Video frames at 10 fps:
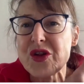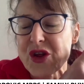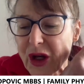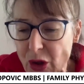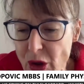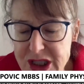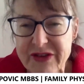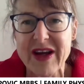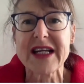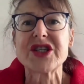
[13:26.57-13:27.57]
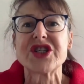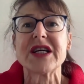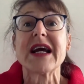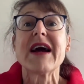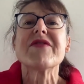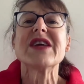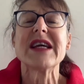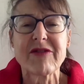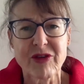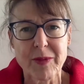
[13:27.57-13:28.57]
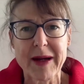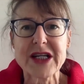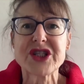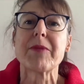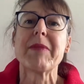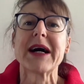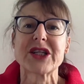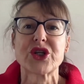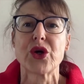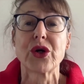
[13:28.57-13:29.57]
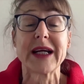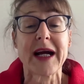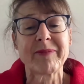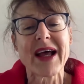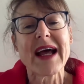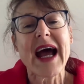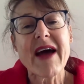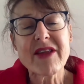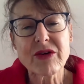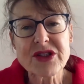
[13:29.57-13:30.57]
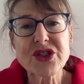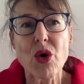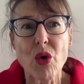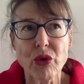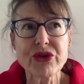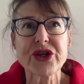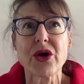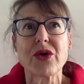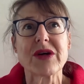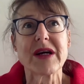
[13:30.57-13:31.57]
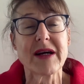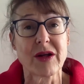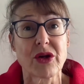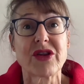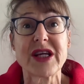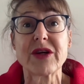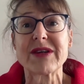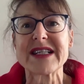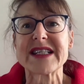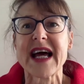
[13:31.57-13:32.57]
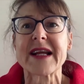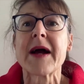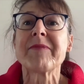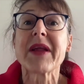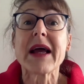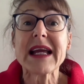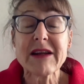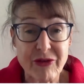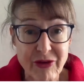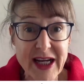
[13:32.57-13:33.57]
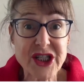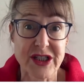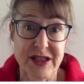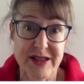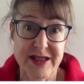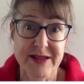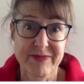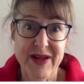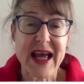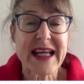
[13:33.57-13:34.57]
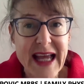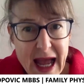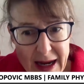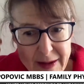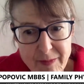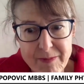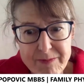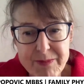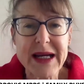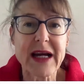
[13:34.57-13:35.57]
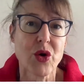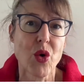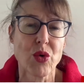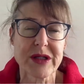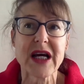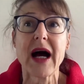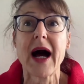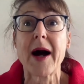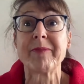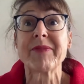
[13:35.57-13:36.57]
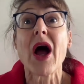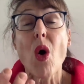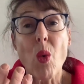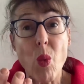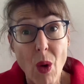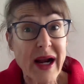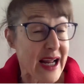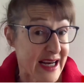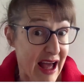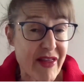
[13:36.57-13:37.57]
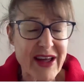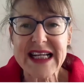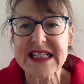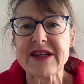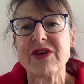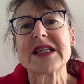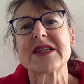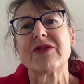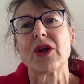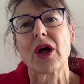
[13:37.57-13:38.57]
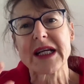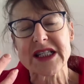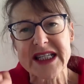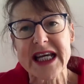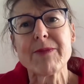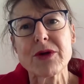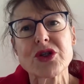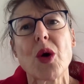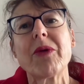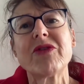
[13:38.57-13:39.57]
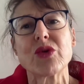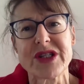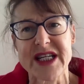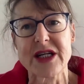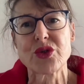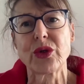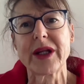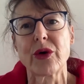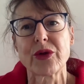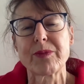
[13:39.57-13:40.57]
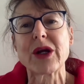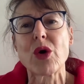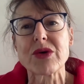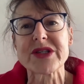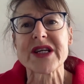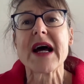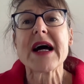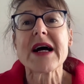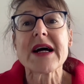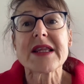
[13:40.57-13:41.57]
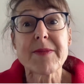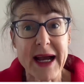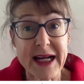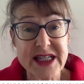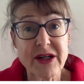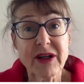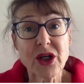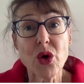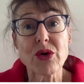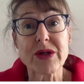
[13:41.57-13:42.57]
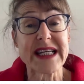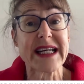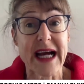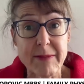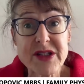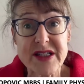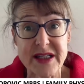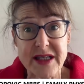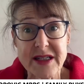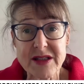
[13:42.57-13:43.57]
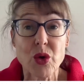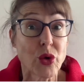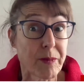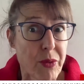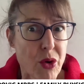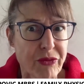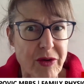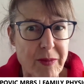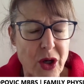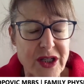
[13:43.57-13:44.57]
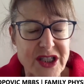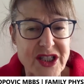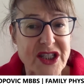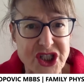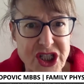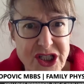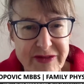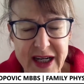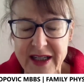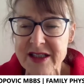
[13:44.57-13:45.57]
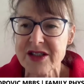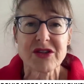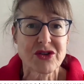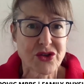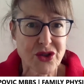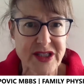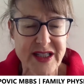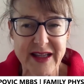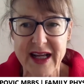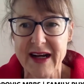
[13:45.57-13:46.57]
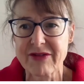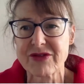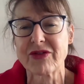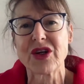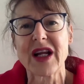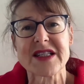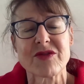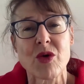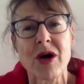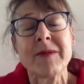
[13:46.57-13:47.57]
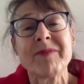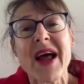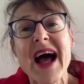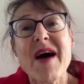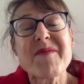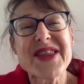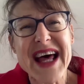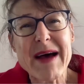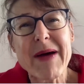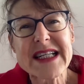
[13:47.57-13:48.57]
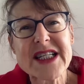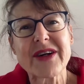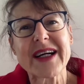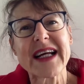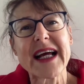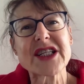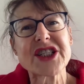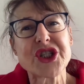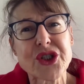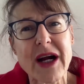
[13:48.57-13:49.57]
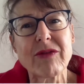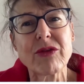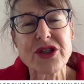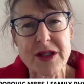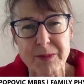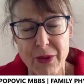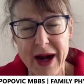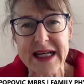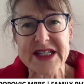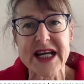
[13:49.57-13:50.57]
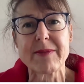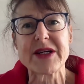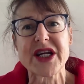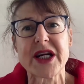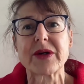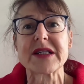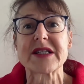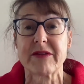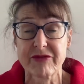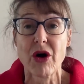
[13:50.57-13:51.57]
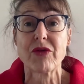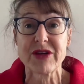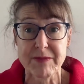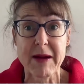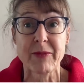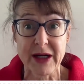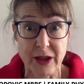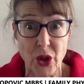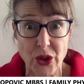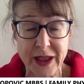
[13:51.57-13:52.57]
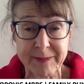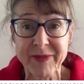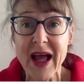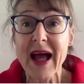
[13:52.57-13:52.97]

the loss of energy, the inflammation, much earlier. And there is also a lot of theories that infections can be a cause. Another easy fix, if you like, is keep on top of your dental health, because the bacteria causing gum disease called Porphyromonas gingivalis, try saying that after a few glasses of wine, but that bacteria can actually travel to the brain and damage areas involved in memory and learning.